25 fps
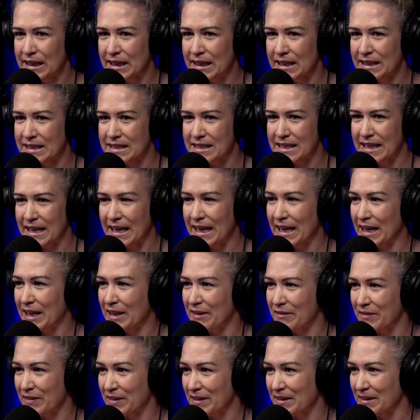it's a
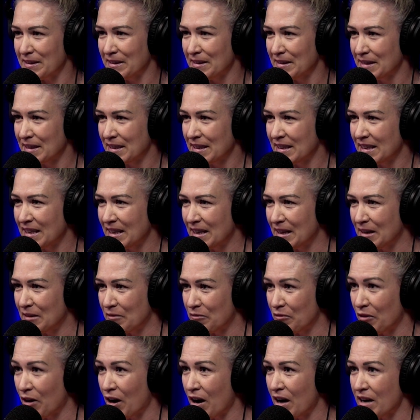heck of a
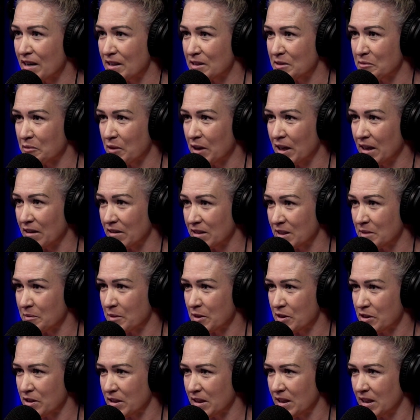ride as well,
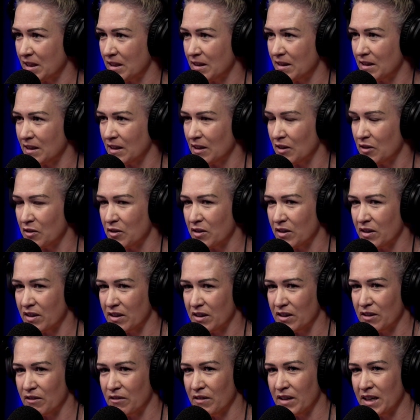especially the longer
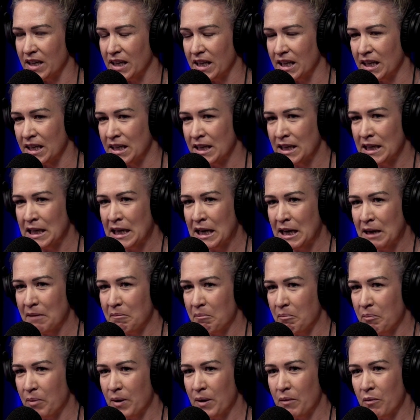that you're in it.
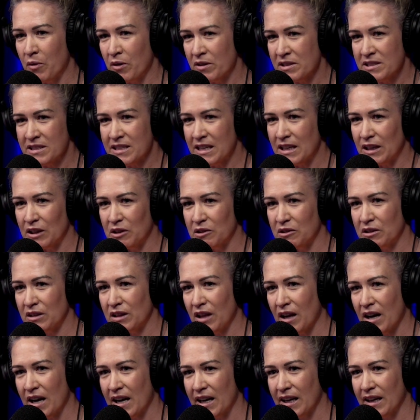Bre, what does it look
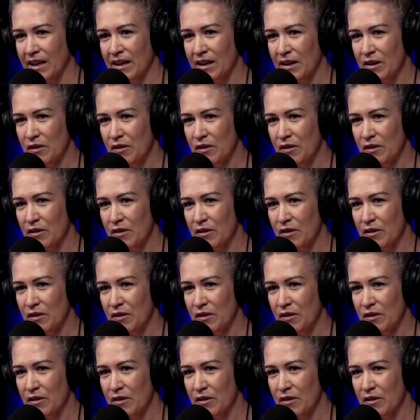like